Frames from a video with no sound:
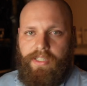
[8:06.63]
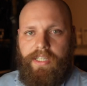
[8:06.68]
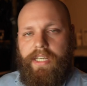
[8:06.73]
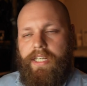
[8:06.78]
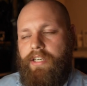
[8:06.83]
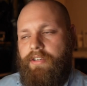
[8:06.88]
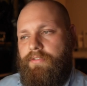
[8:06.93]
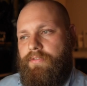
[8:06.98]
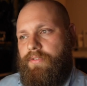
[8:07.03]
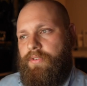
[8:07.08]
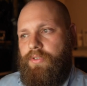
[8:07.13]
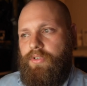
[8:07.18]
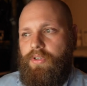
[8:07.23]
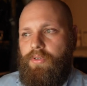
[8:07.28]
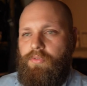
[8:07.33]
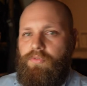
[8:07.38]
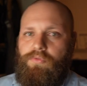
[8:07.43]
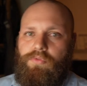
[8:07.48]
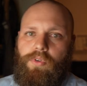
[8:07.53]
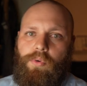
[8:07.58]
eating food
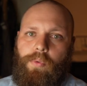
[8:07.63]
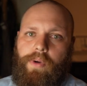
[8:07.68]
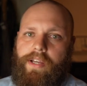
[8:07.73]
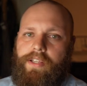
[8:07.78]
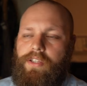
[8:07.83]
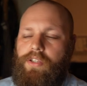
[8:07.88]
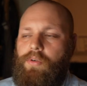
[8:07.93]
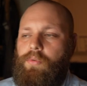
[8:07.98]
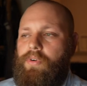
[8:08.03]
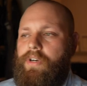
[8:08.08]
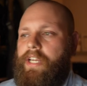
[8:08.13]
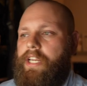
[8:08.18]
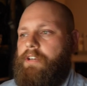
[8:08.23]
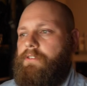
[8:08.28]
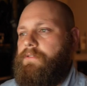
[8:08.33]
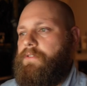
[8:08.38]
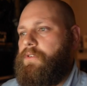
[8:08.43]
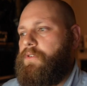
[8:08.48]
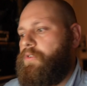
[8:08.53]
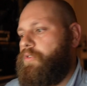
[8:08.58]
the way that you want to eat
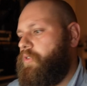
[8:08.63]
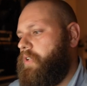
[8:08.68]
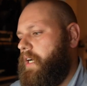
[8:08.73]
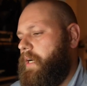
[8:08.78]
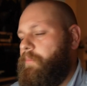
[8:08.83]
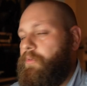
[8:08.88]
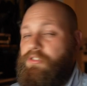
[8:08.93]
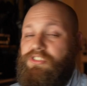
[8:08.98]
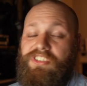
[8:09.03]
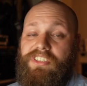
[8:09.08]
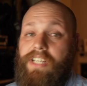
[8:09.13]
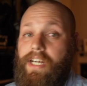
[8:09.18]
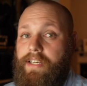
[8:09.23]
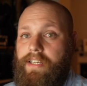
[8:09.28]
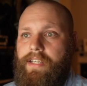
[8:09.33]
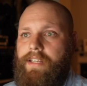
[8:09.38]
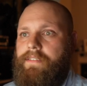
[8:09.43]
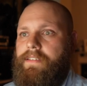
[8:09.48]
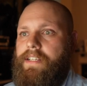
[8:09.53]
food, or studying.